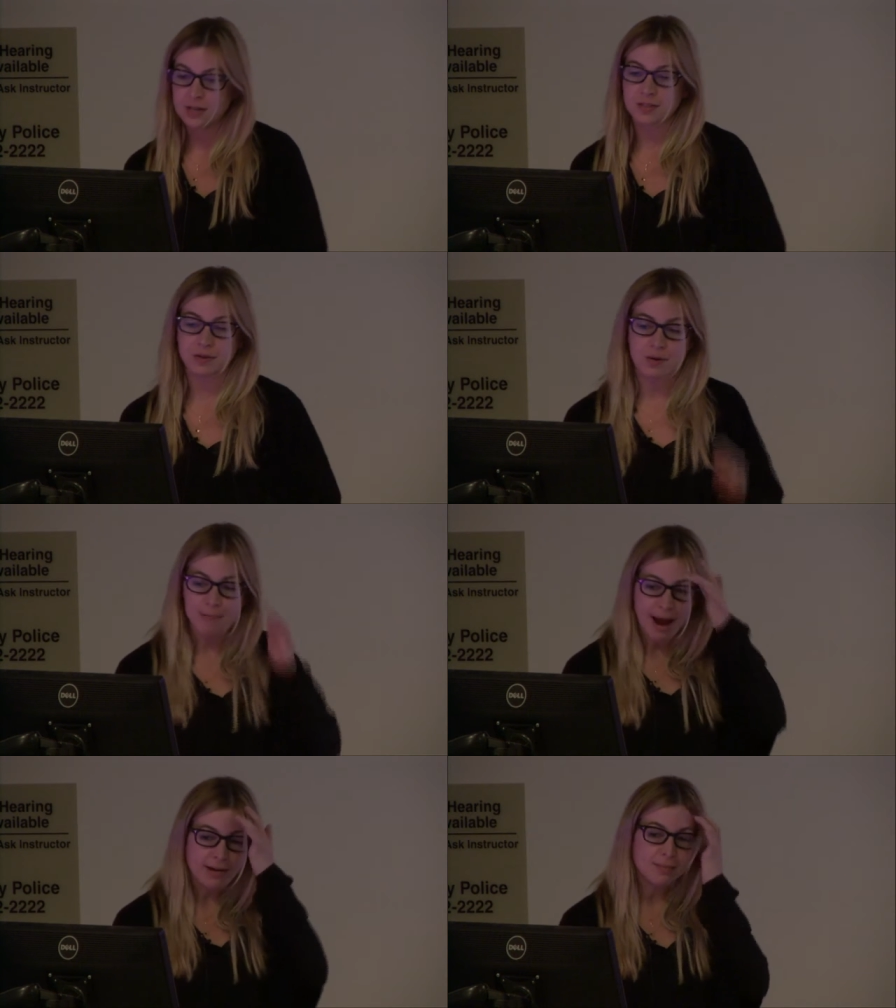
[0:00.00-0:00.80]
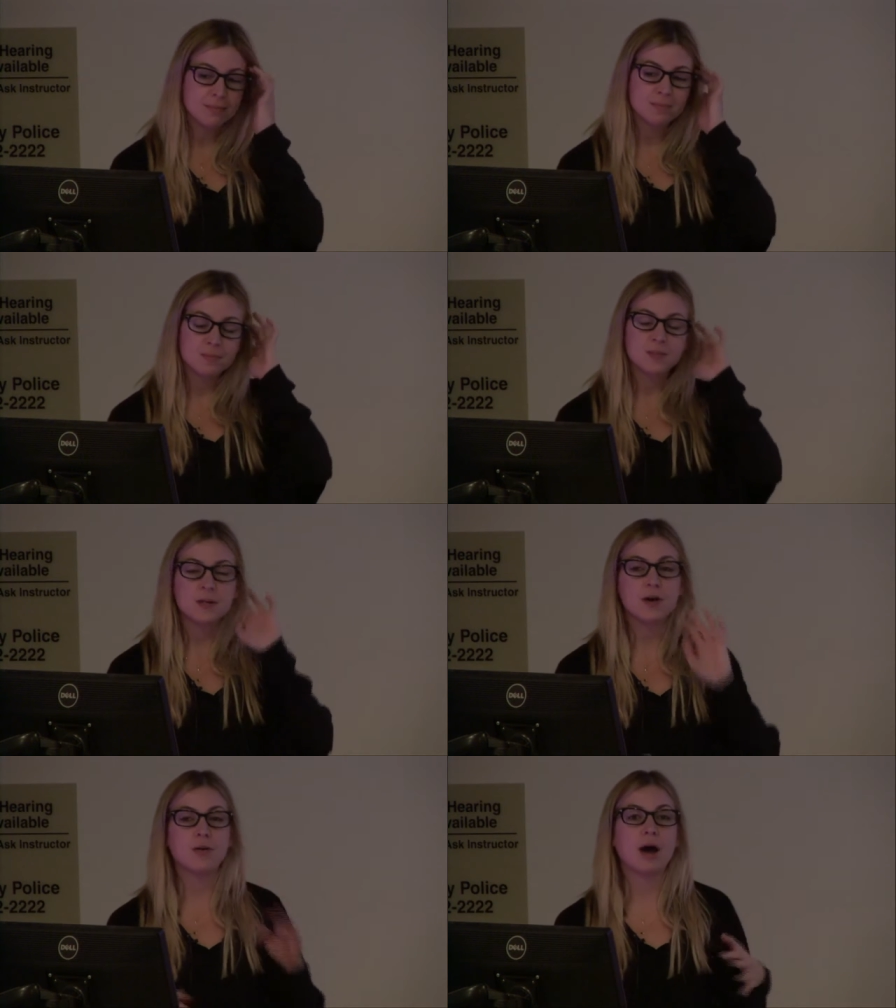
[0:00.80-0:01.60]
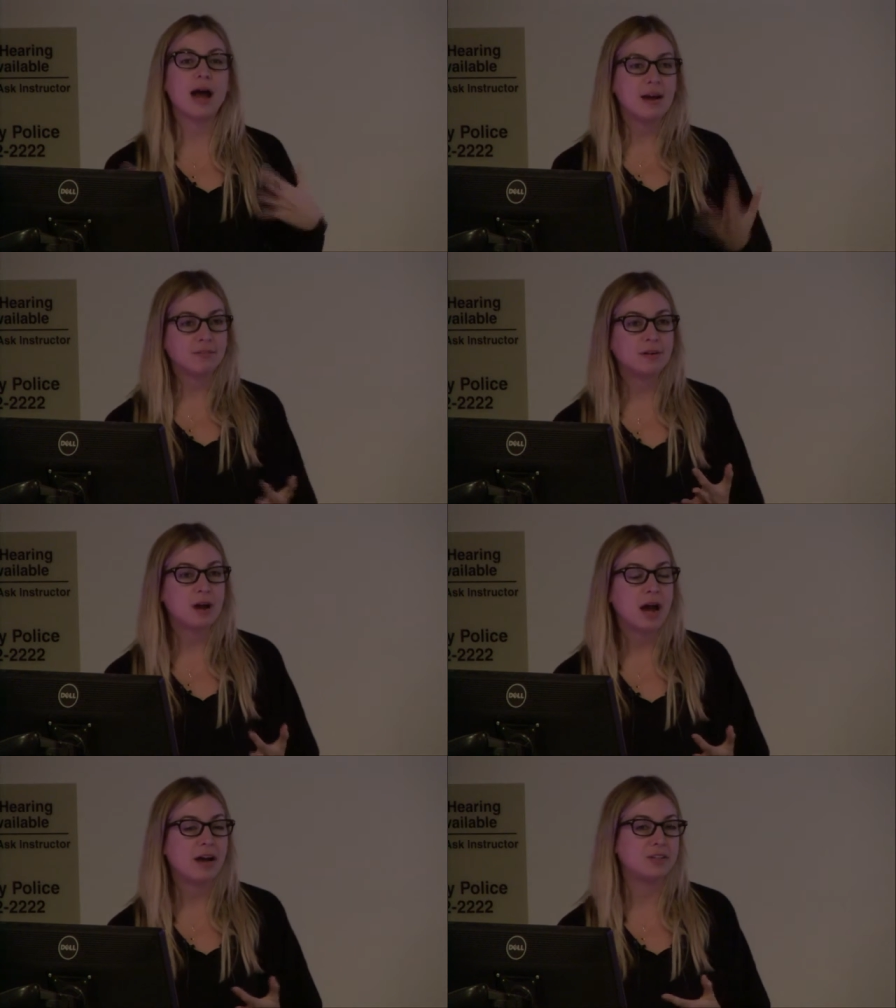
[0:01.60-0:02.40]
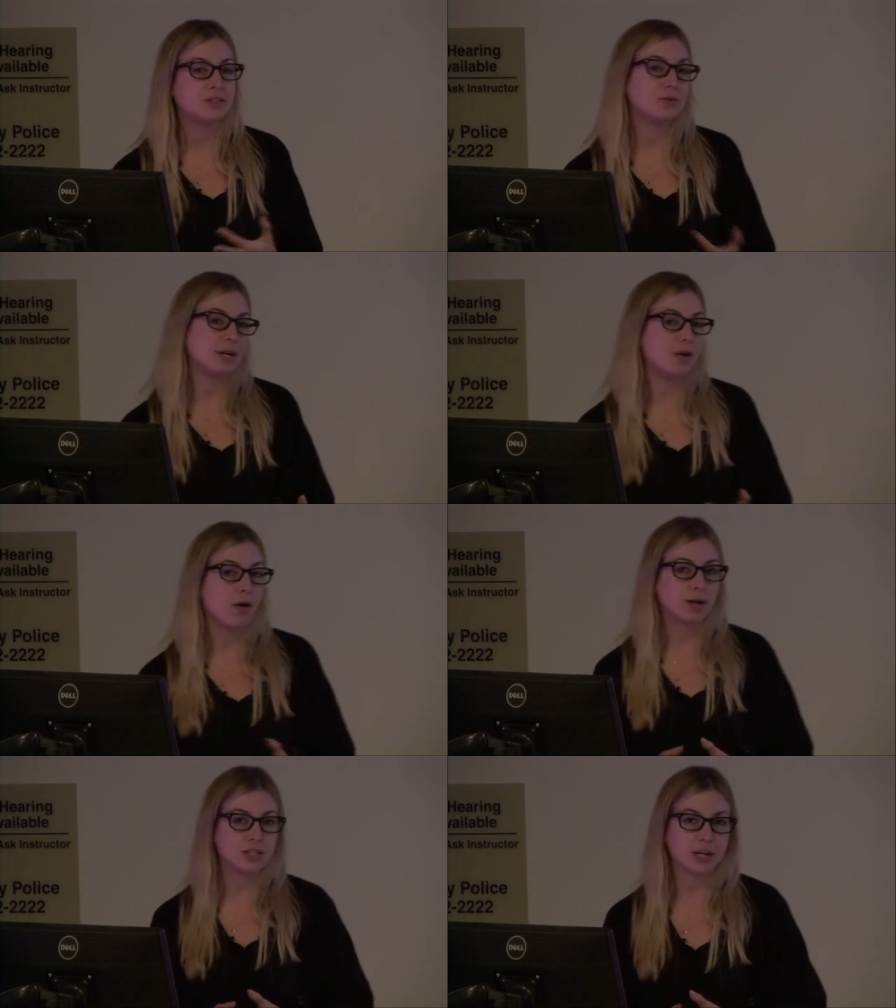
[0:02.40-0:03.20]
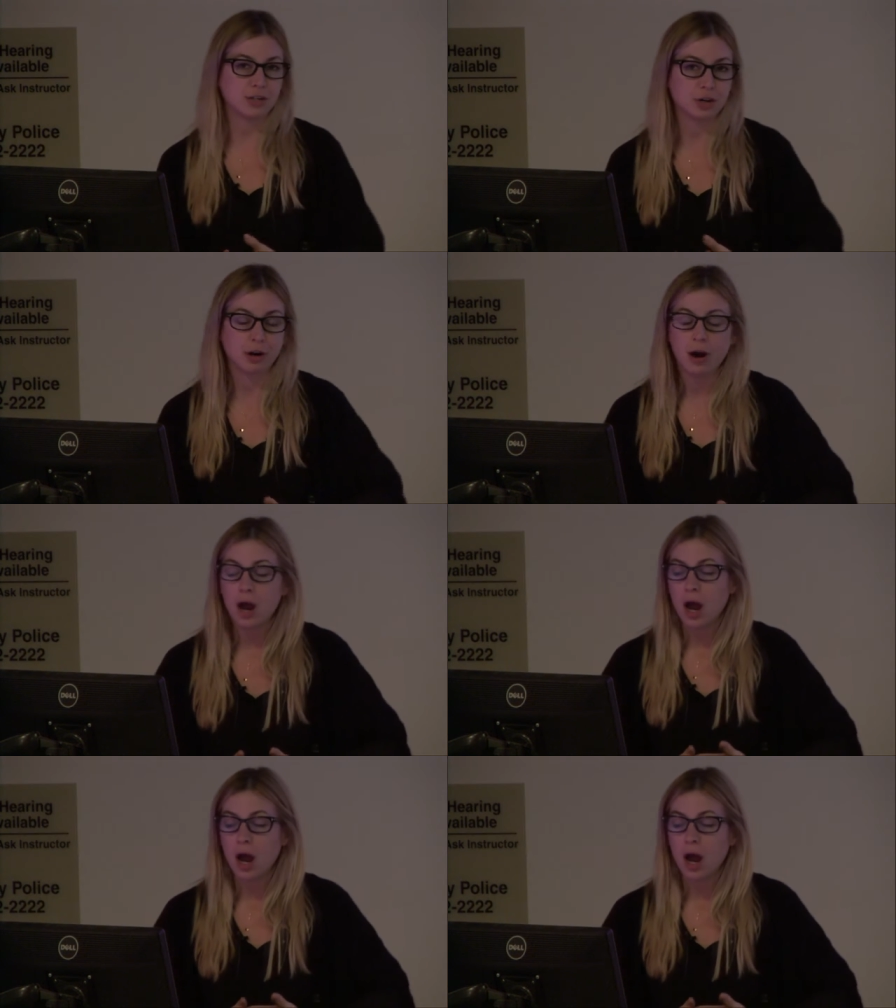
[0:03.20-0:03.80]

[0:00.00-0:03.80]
so going back. So I have an, a degree in architecture,